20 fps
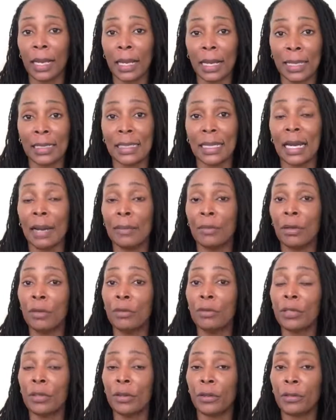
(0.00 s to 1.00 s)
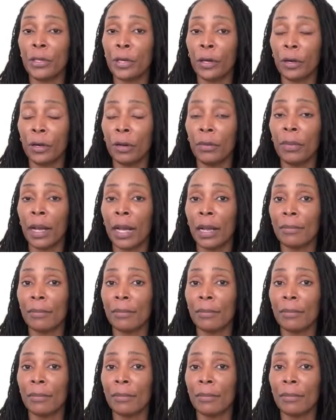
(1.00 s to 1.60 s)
Like I said, I'm new to the term.